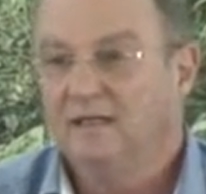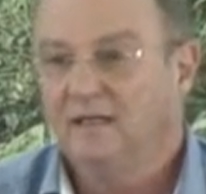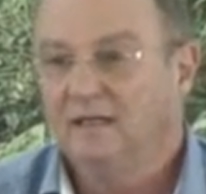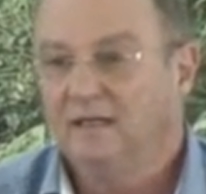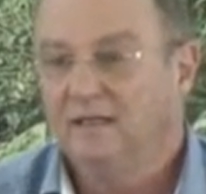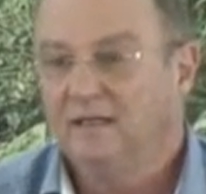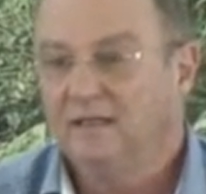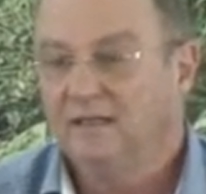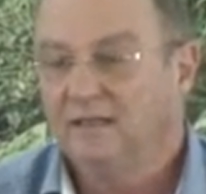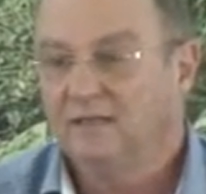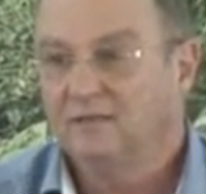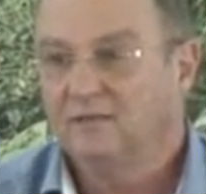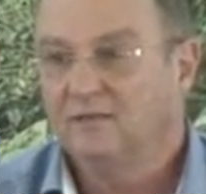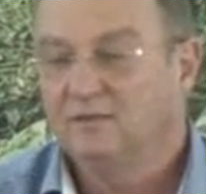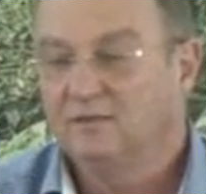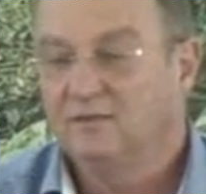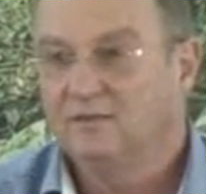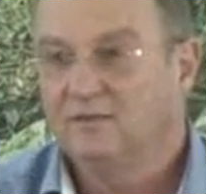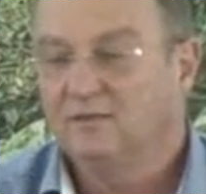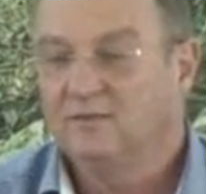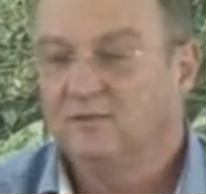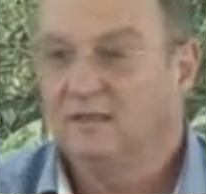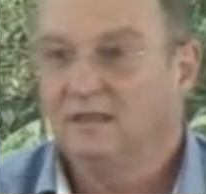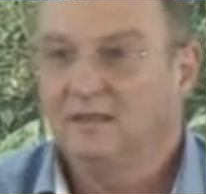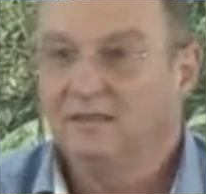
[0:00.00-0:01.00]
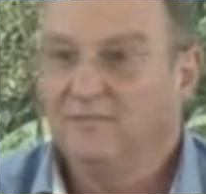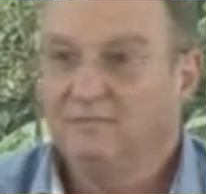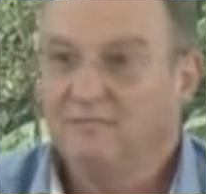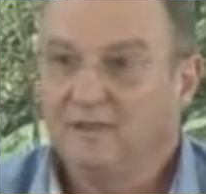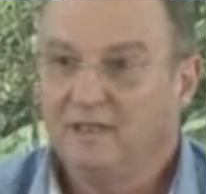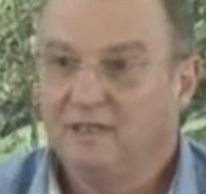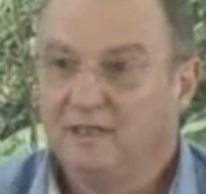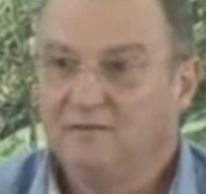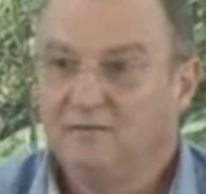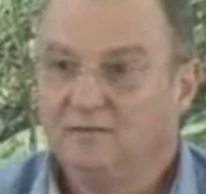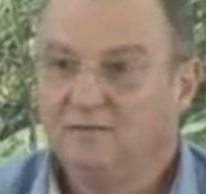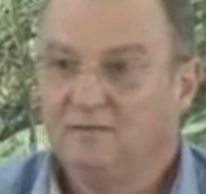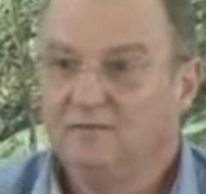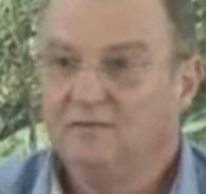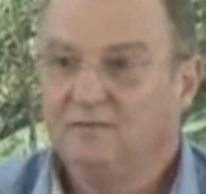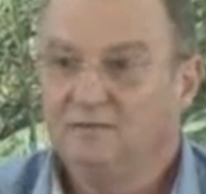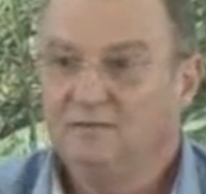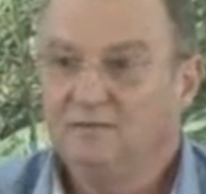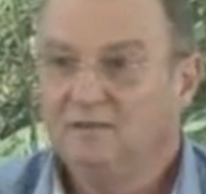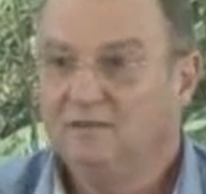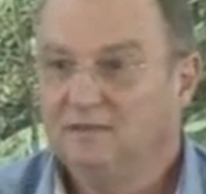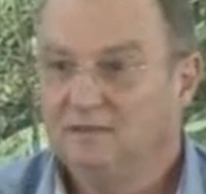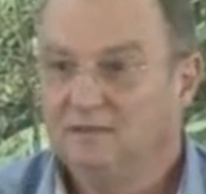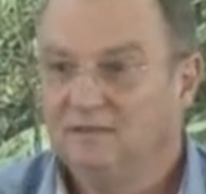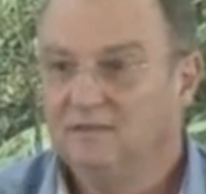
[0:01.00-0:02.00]
And actually, you can buy
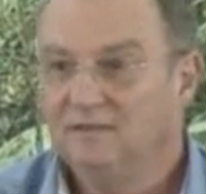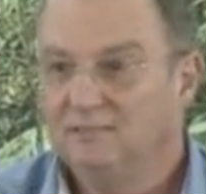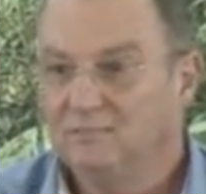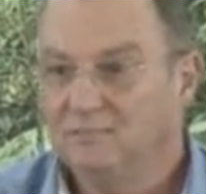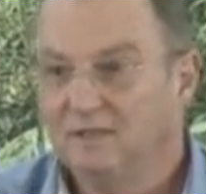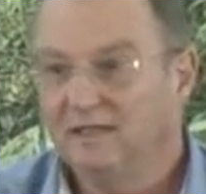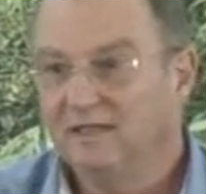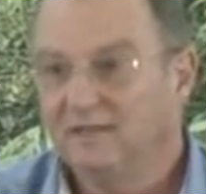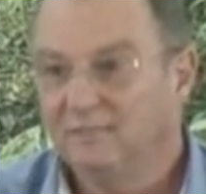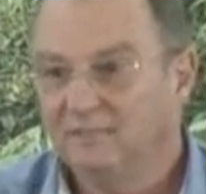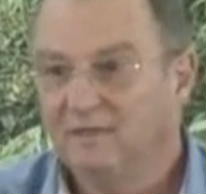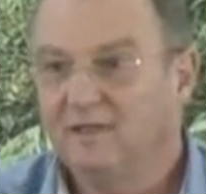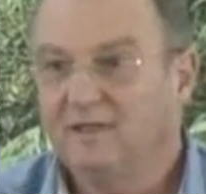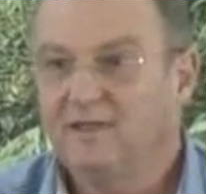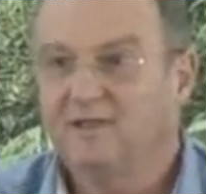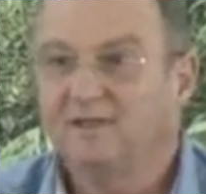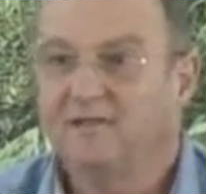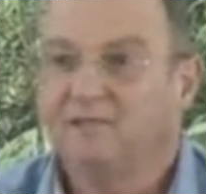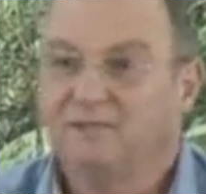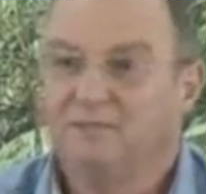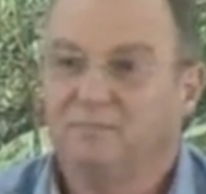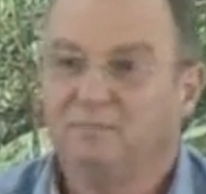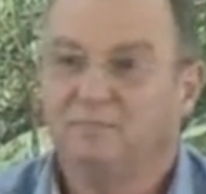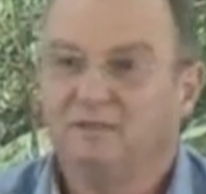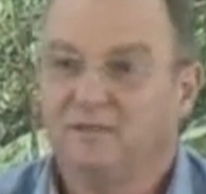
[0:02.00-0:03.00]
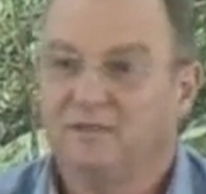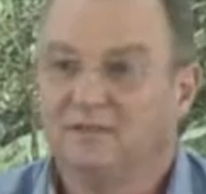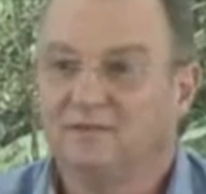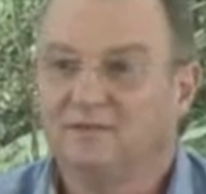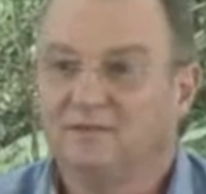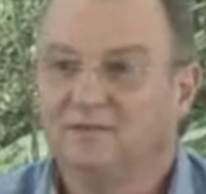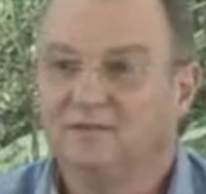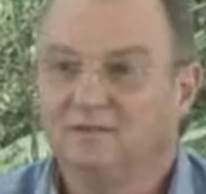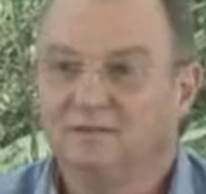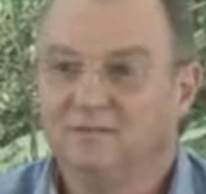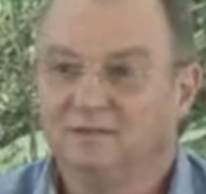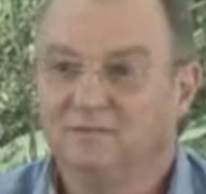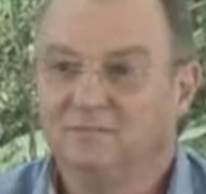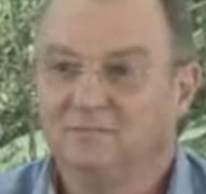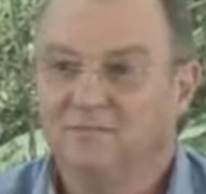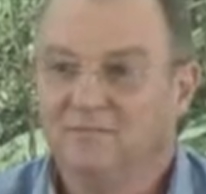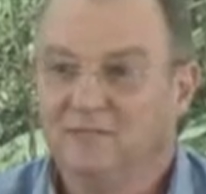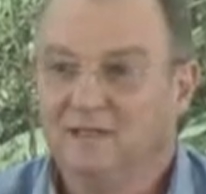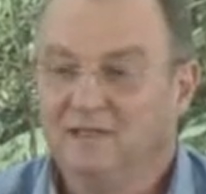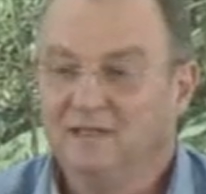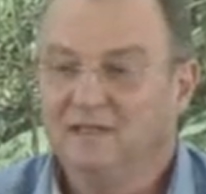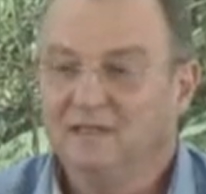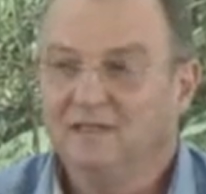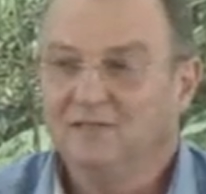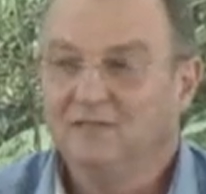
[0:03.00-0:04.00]
DDT on the black market, but um,
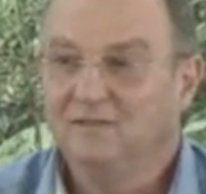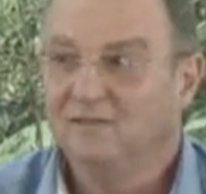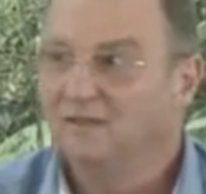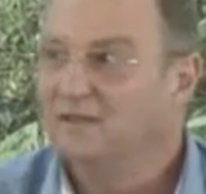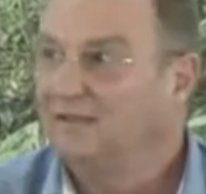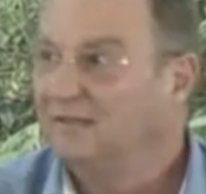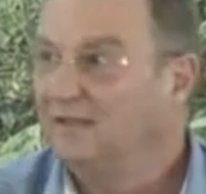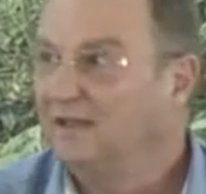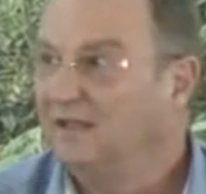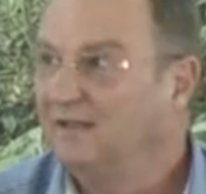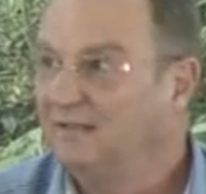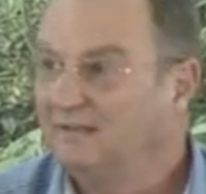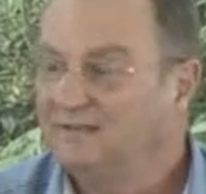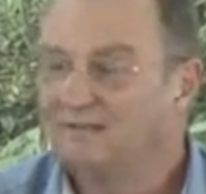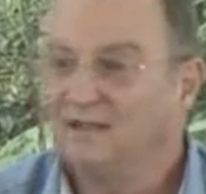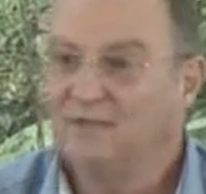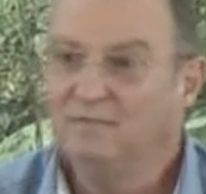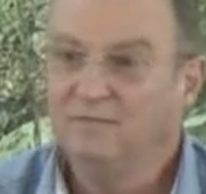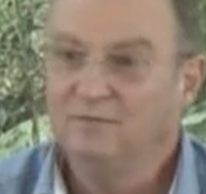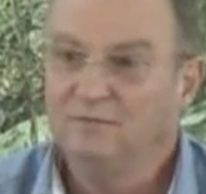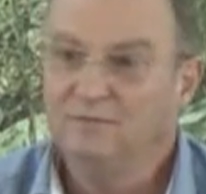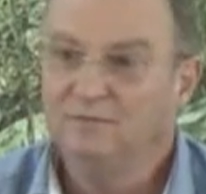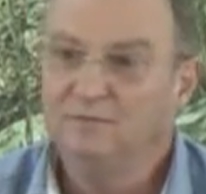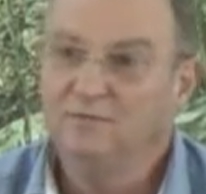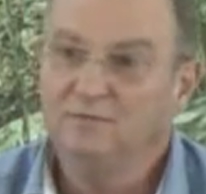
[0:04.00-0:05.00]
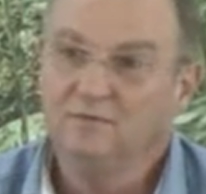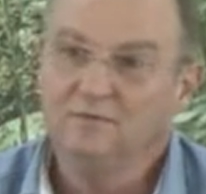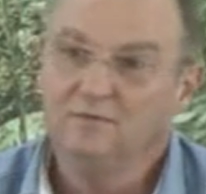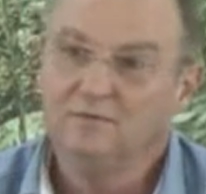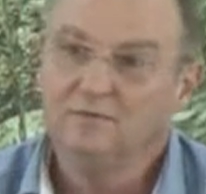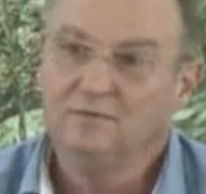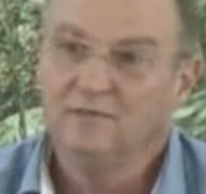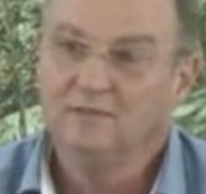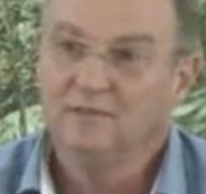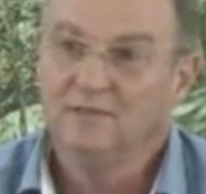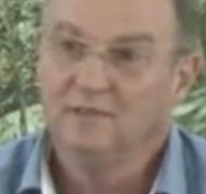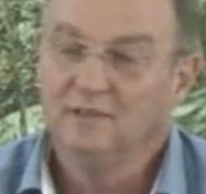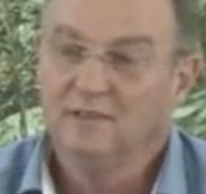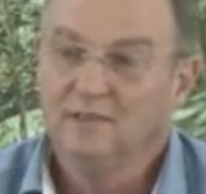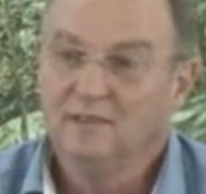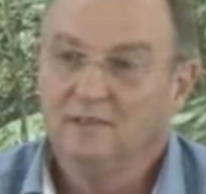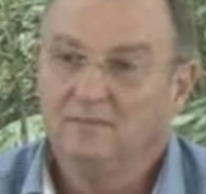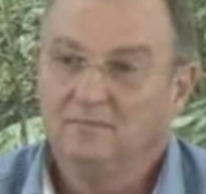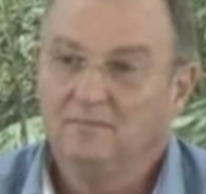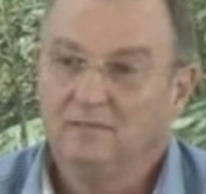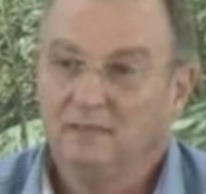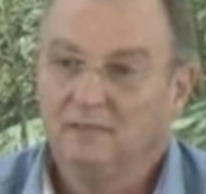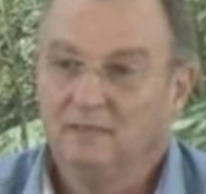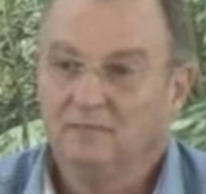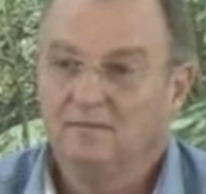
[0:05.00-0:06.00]
so it, there is some use,
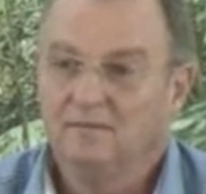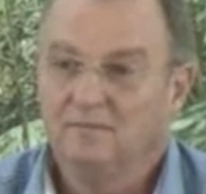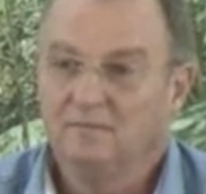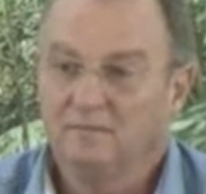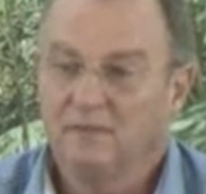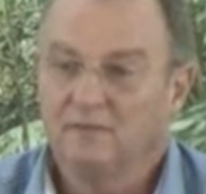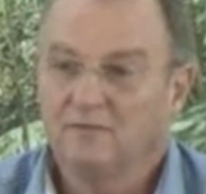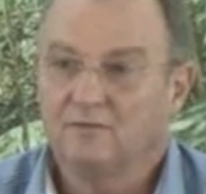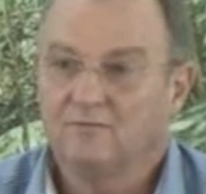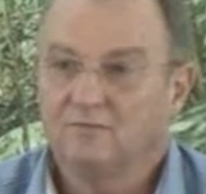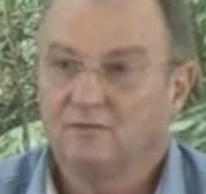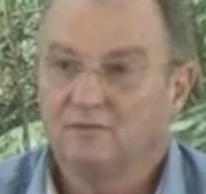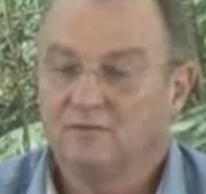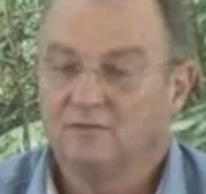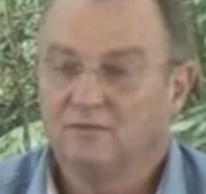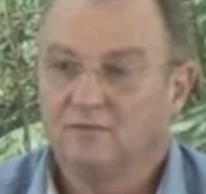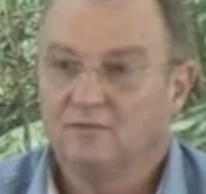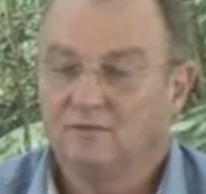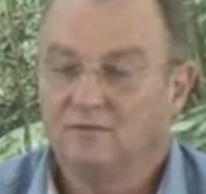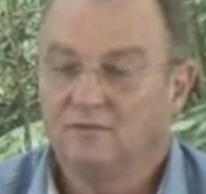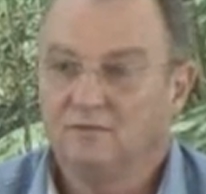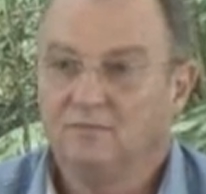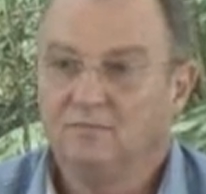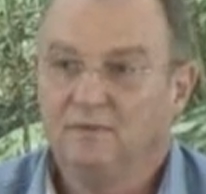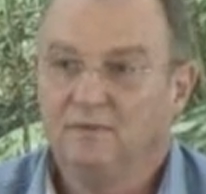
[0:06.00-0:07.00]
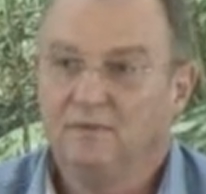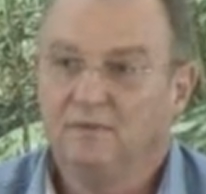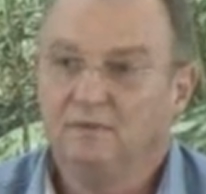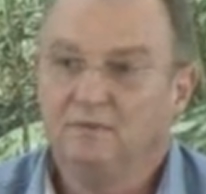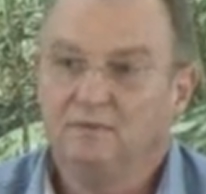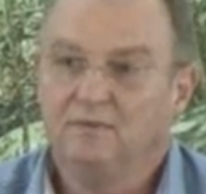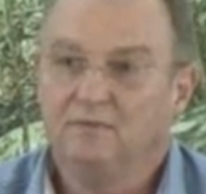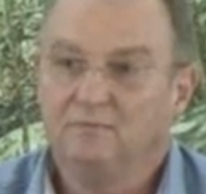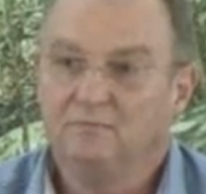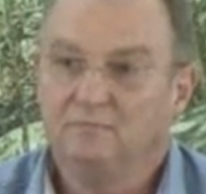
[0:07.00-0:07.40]
but it's much reduced simply on